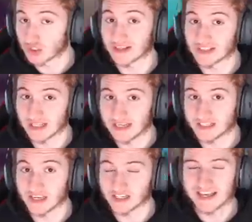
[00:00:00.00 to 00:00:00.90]

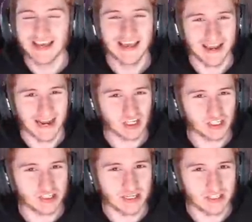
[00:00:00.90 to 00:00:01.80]
translate it, it
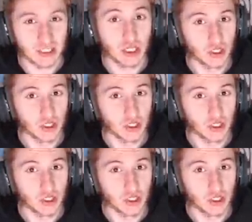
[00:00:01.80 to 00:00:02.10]
actually says